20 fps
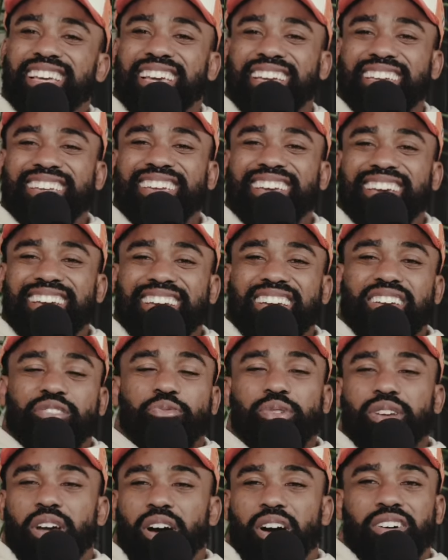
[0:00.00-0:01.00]
like
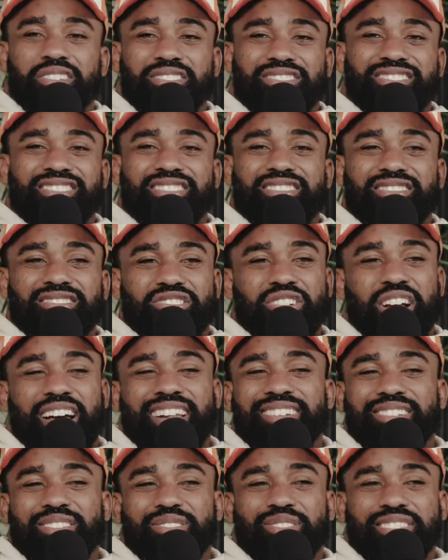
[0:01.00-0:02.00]
we all try
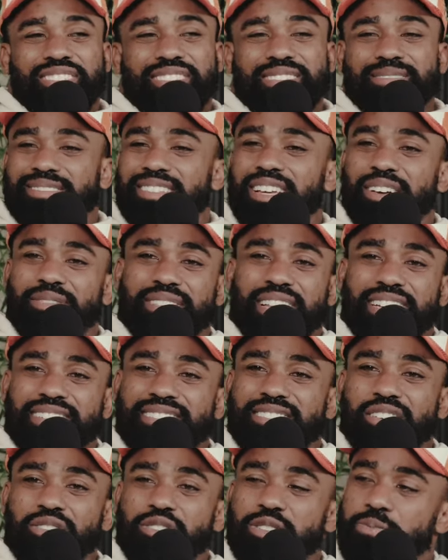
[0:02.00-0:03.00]
to do this stuff that's
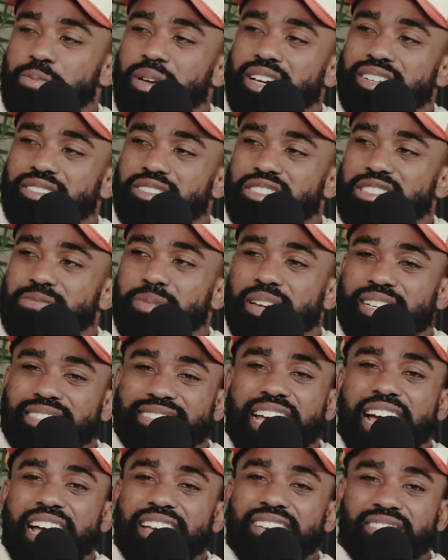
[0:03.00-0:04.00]
so special,
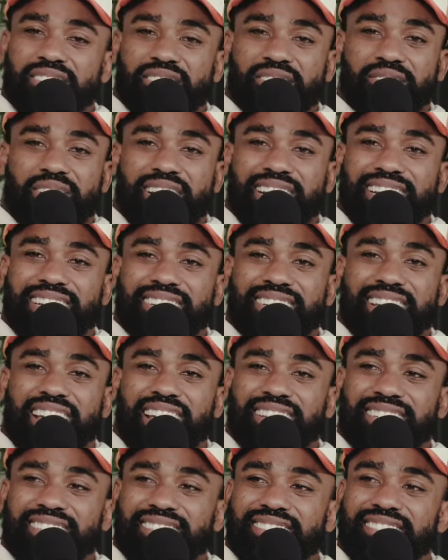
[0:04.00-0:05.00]
spectacular, right?
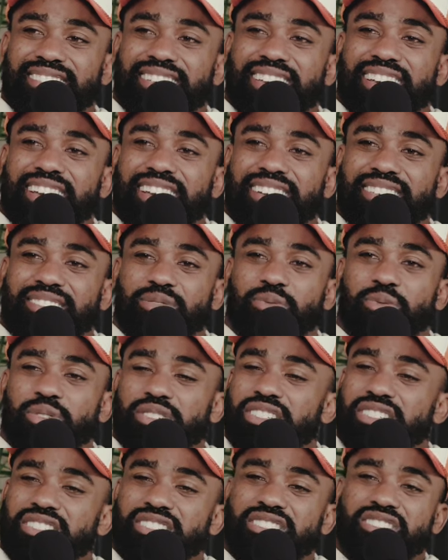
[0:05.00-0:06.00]
And and we're
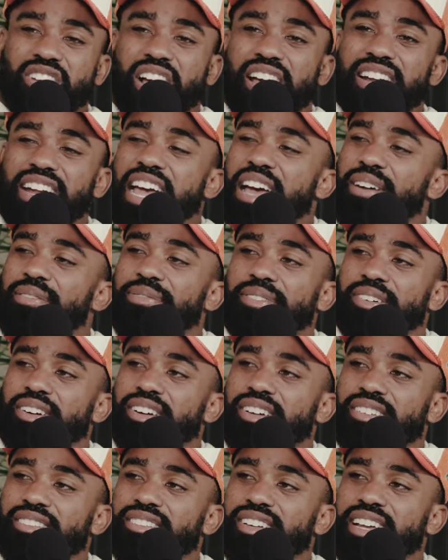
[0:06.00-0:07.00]
just trying to have
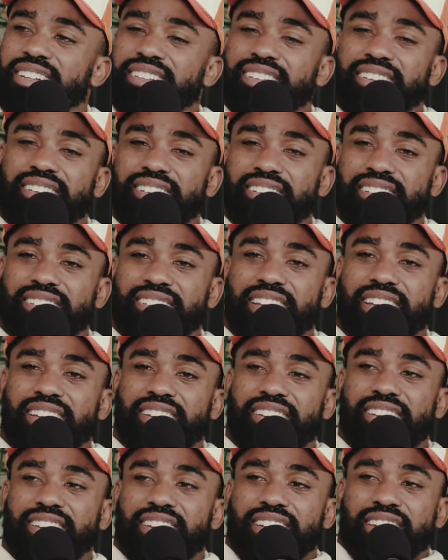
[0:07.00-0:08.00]
fun at the end of the
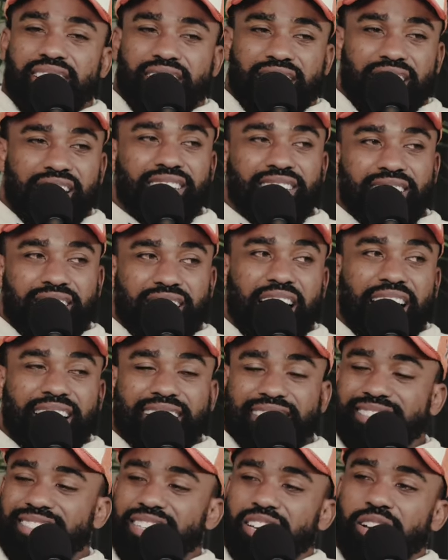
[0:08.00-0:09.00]
day. And I
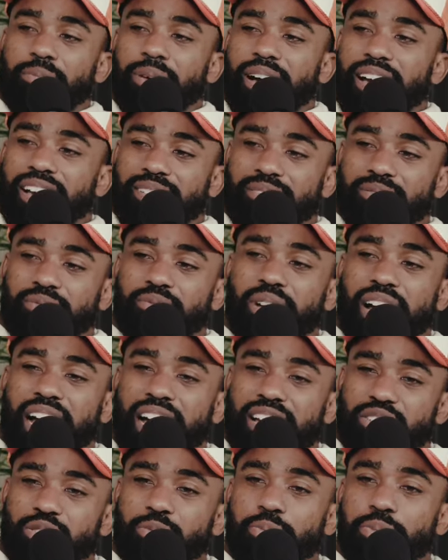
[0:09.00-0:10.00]
could tell by how
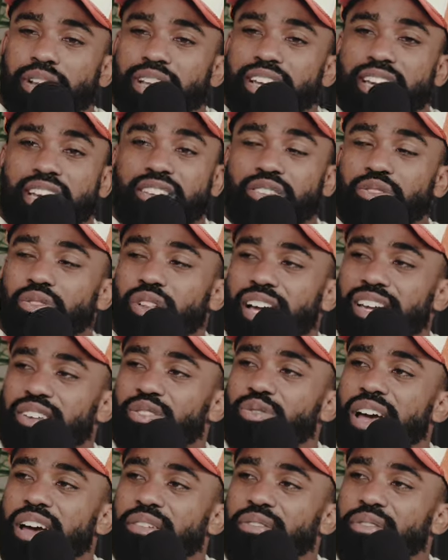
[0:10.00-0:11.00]
you playing, you like
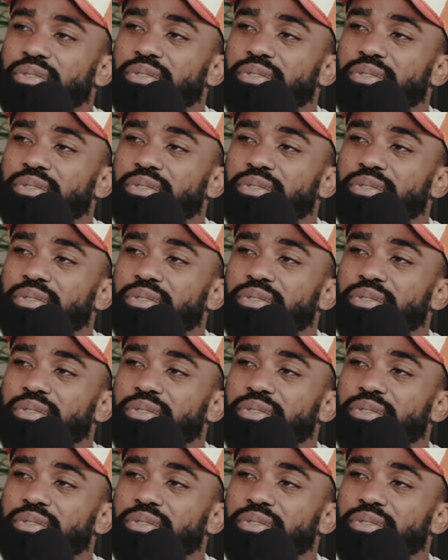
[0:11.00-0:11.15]
you having